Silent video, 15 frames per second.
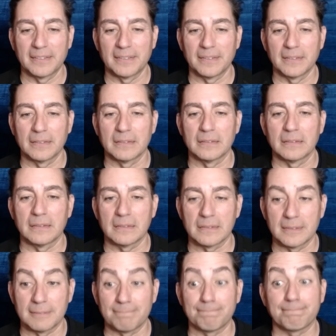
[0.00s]

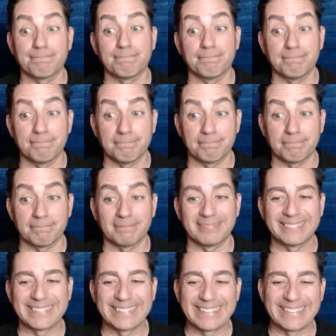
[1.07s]

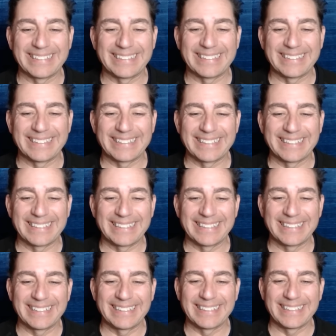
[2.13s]

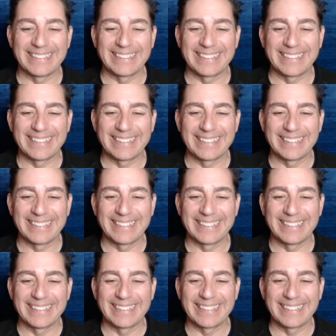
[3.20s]

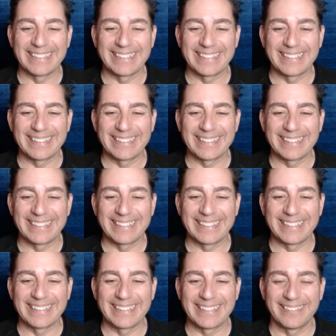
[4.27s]

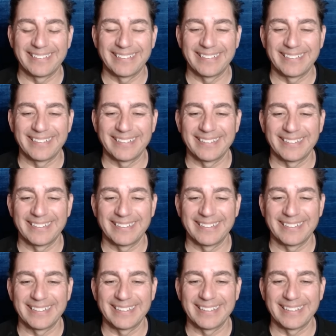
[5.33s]

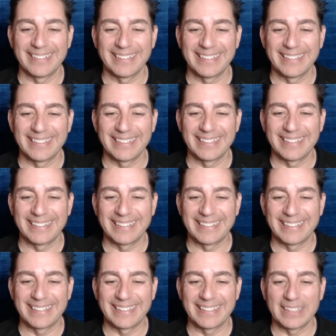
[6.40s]

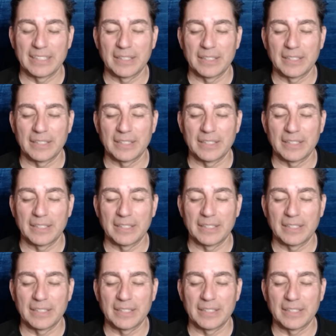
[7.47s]
[no speech]